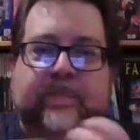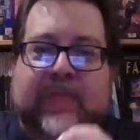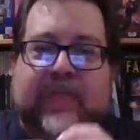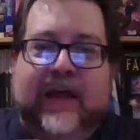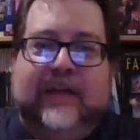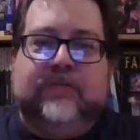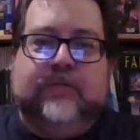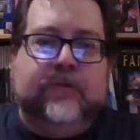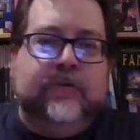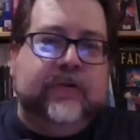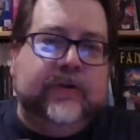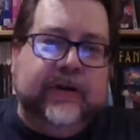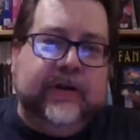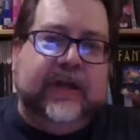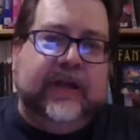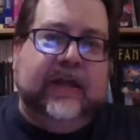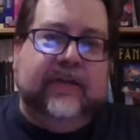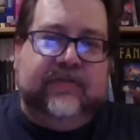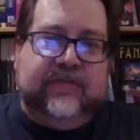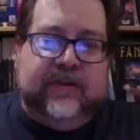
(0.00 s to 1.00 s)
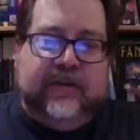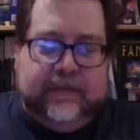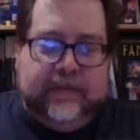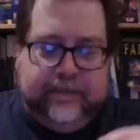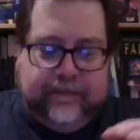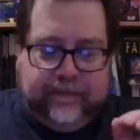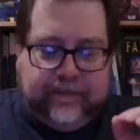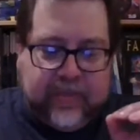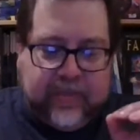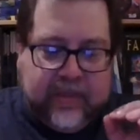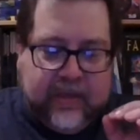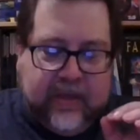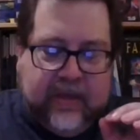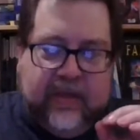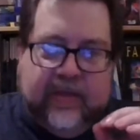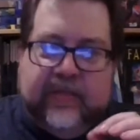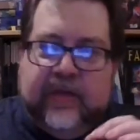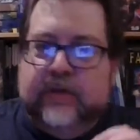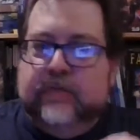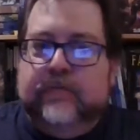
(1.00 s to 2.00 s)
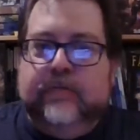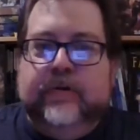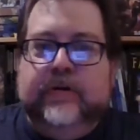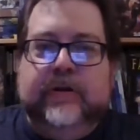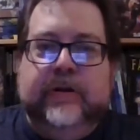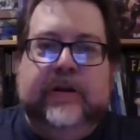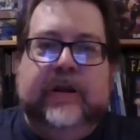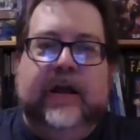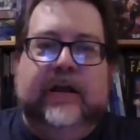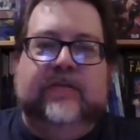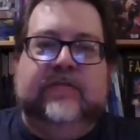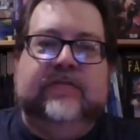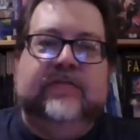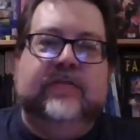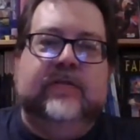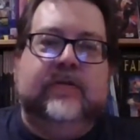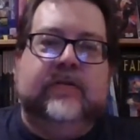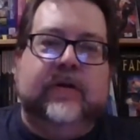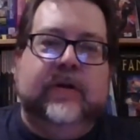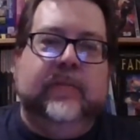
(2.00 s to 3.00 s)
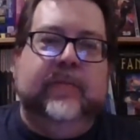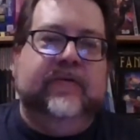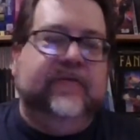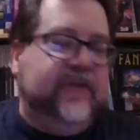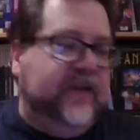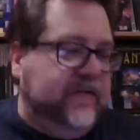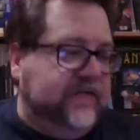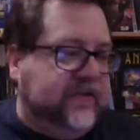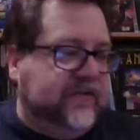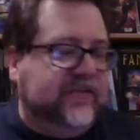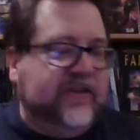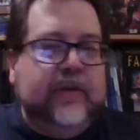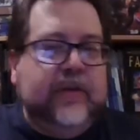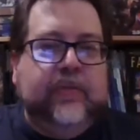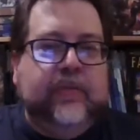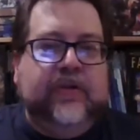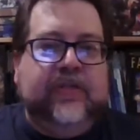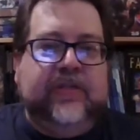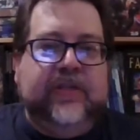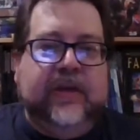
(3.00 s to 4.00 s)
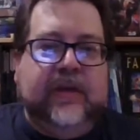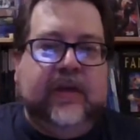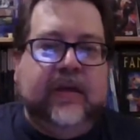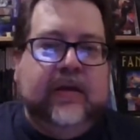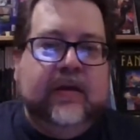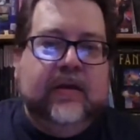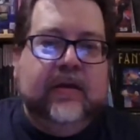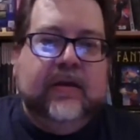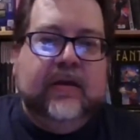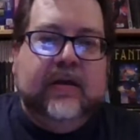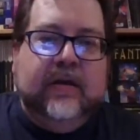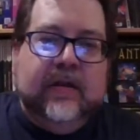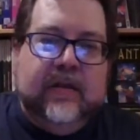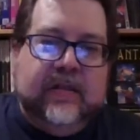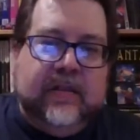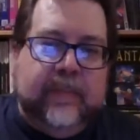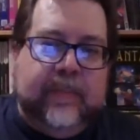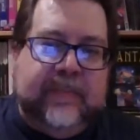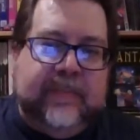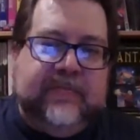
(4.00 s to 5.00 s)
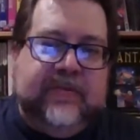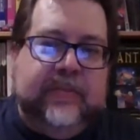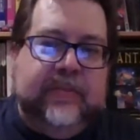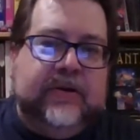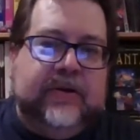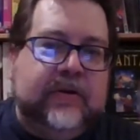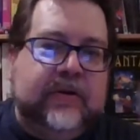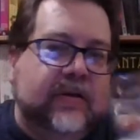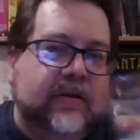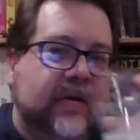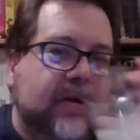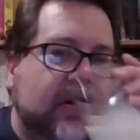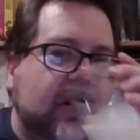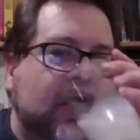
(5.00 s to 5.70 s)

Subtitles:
That's what really gives it that really nice creamy flavor. Same with the Pepsi Milk.